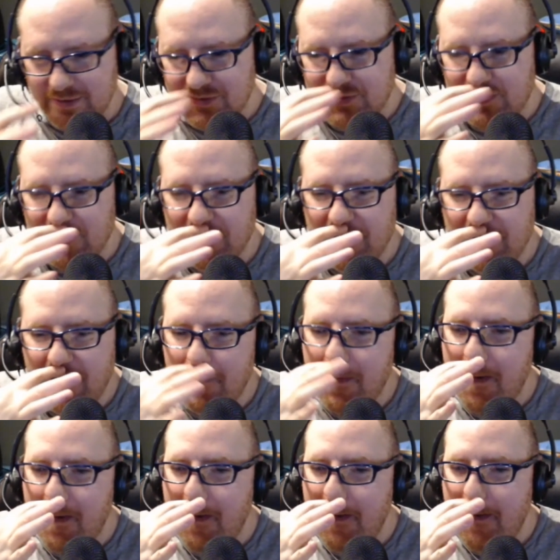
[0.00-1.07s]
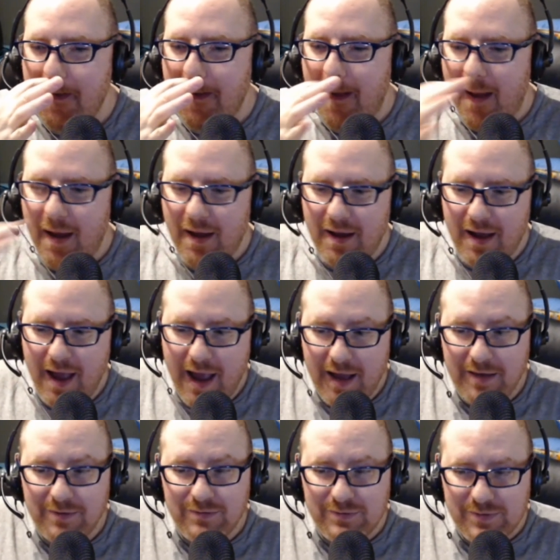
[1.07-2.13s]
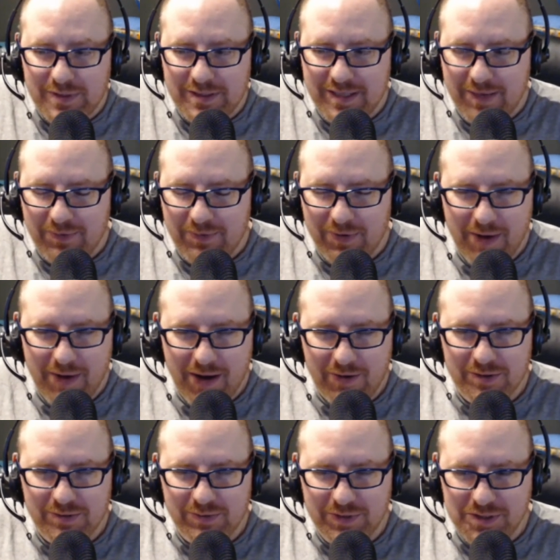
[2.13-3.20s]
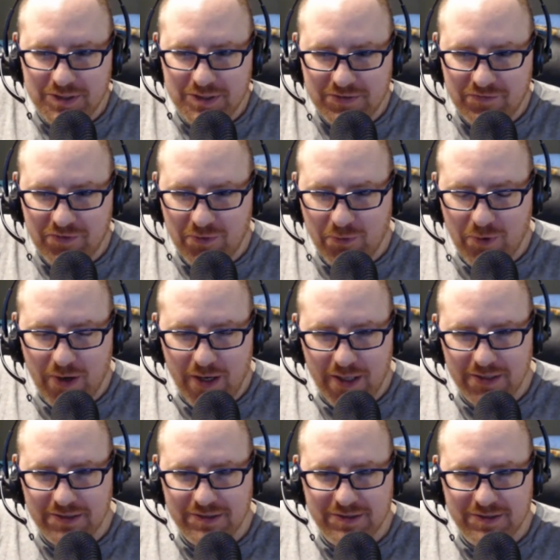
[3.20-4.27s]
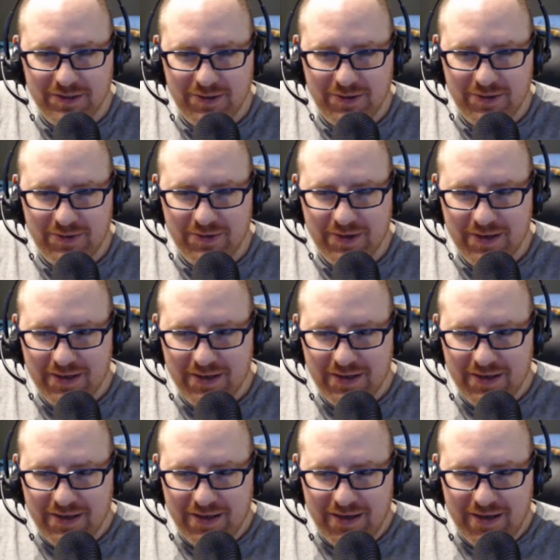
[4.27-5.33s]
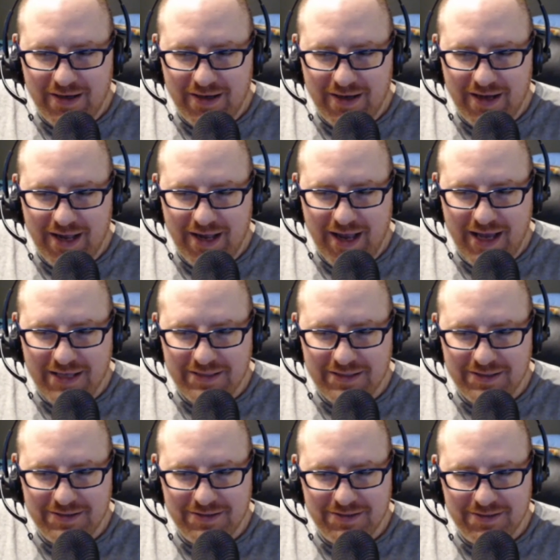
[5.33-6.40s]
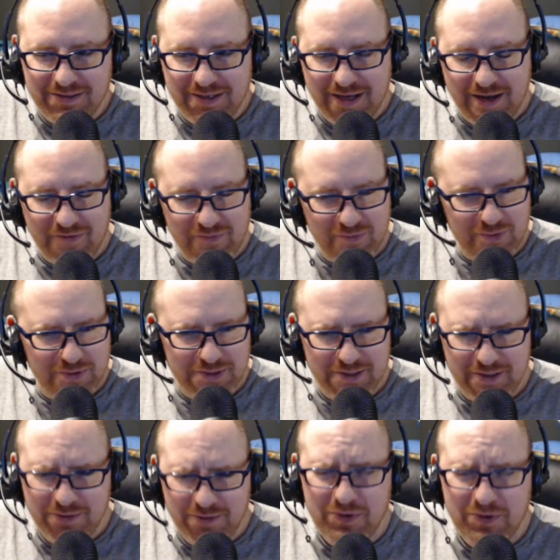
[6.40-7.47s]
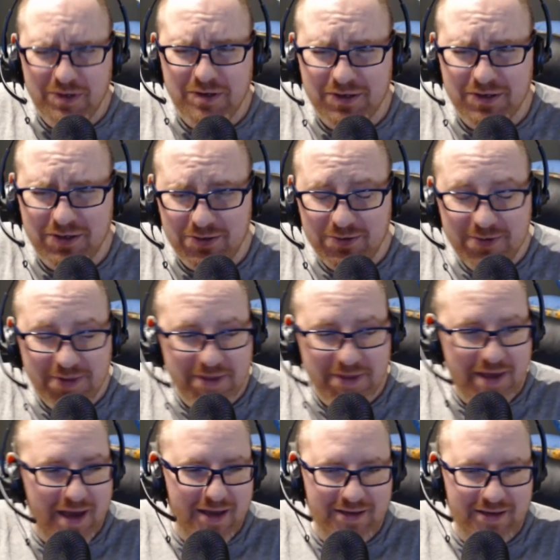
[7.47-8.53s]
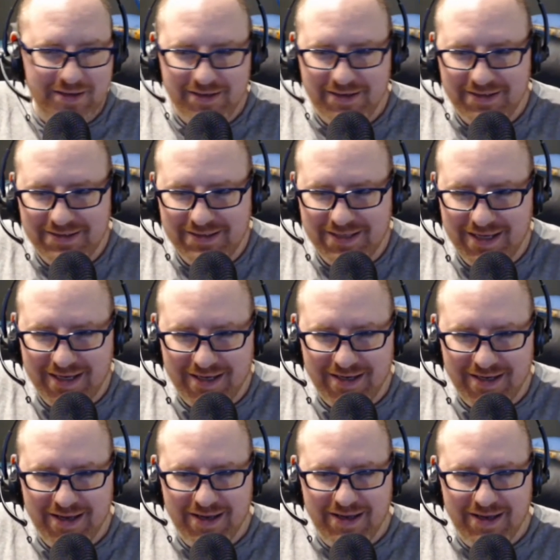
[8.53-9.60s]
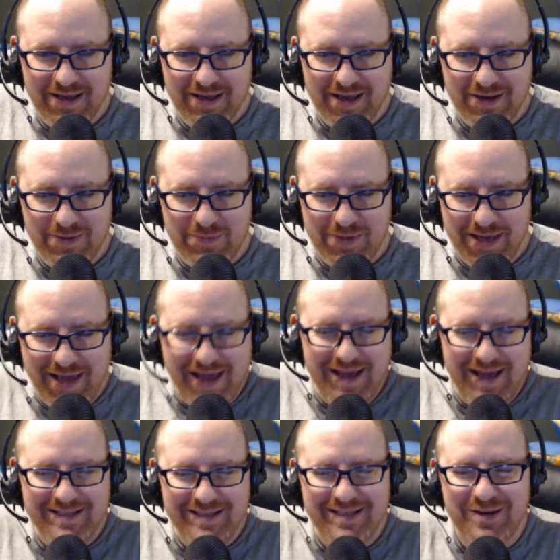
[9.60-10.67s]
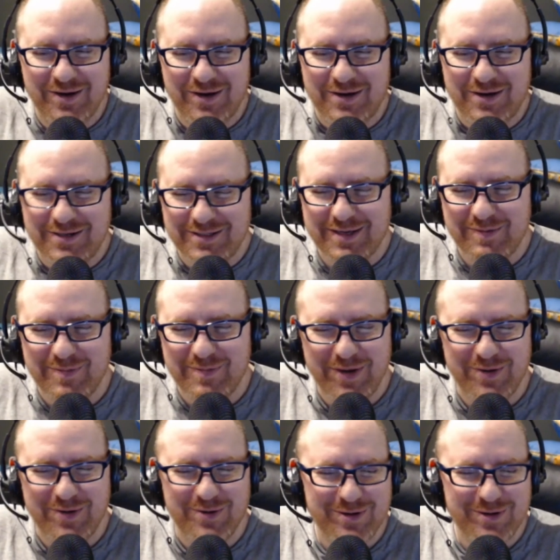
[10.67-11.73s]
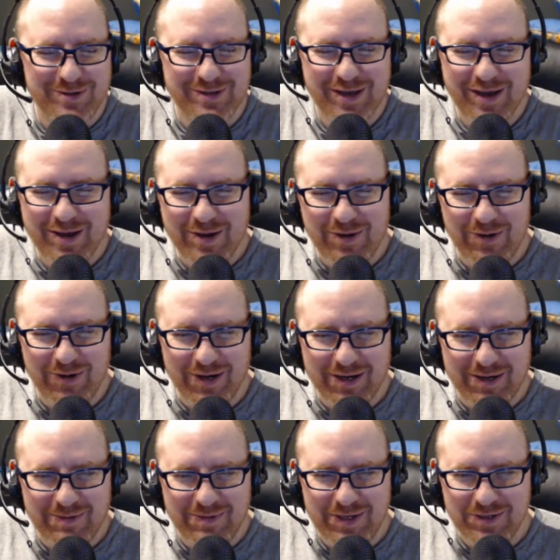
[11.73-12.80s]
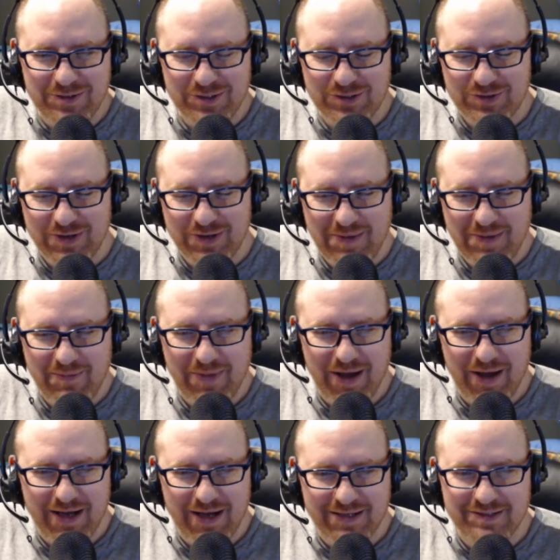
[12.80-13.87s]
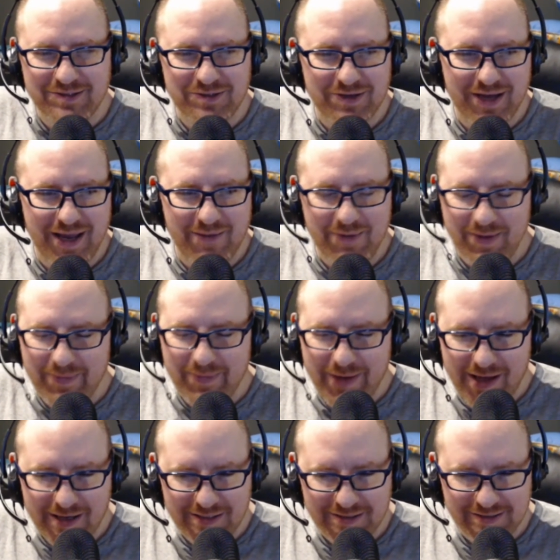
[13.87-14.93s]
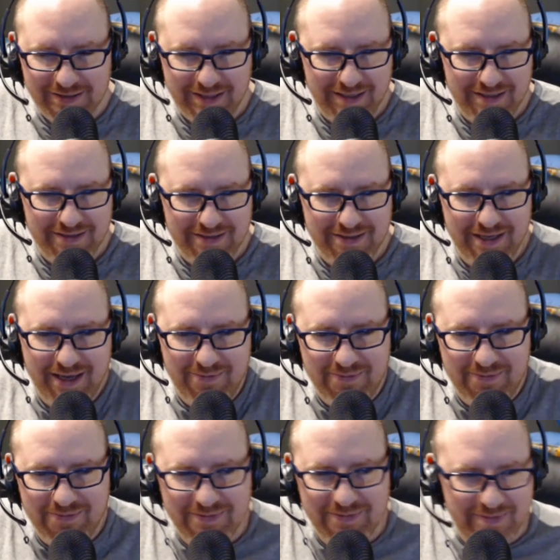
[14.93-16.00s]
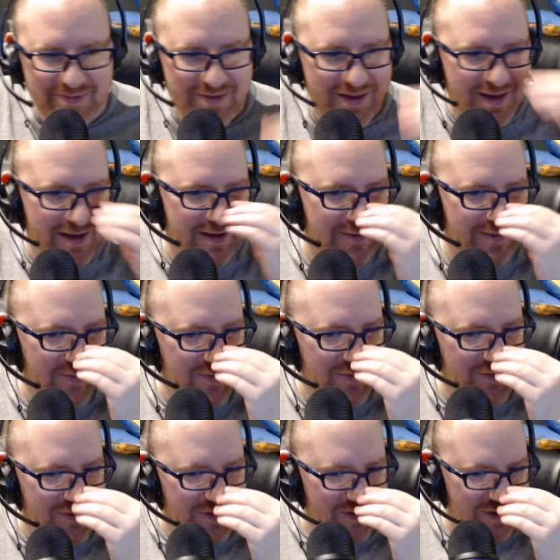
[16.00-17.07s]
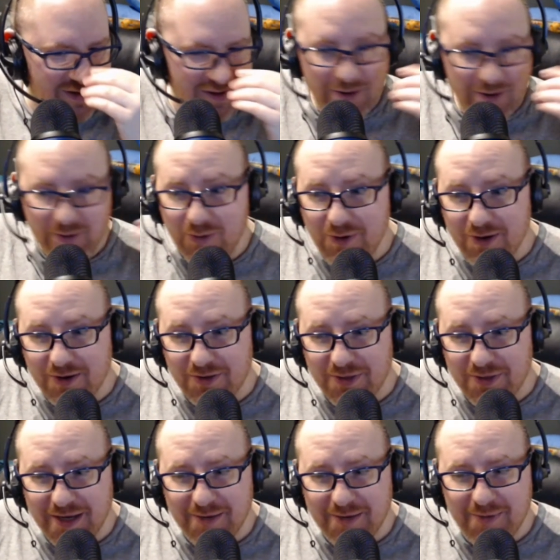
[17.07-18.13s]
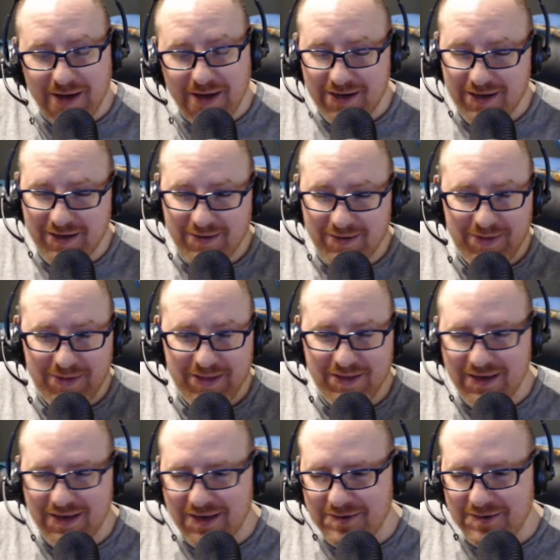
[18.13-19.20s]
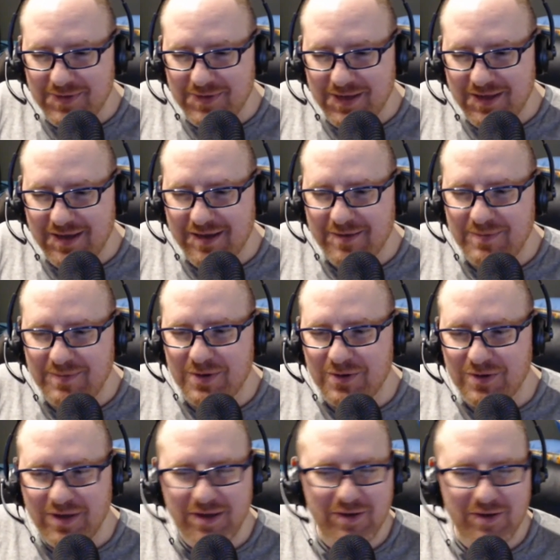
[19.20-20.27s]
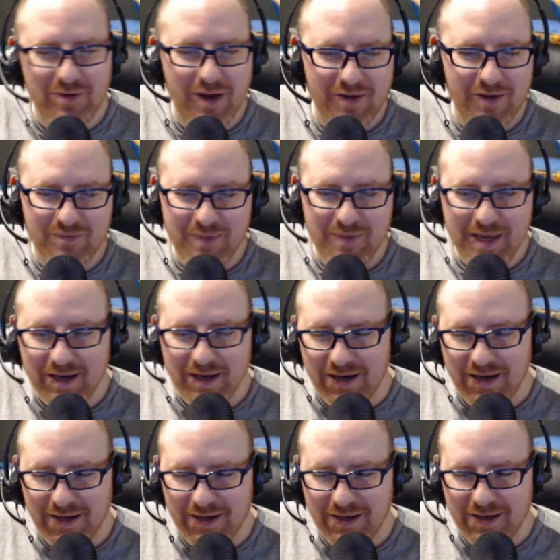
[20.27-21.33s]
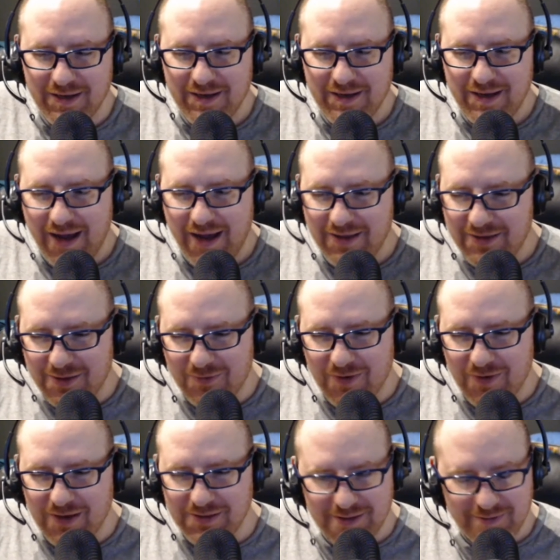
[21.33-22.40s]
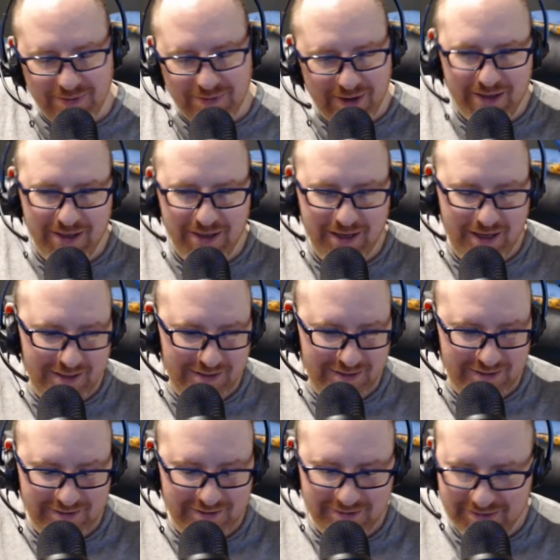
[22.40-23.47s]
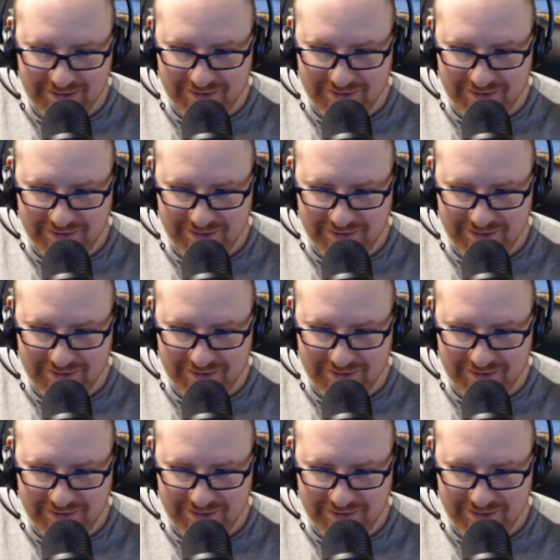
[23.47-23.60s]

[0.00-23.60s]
that goes with them, uh, and with separate power switches if you want. So uh, I asked the guy from Corsair, like, what are you going to do with that? And he said, it could be his and hers computers, or it could be your streaming box and your gaming box in the same uh, computer. Or think about it, it could be the it could be the computer that you have me on, and then the rest of the podcast.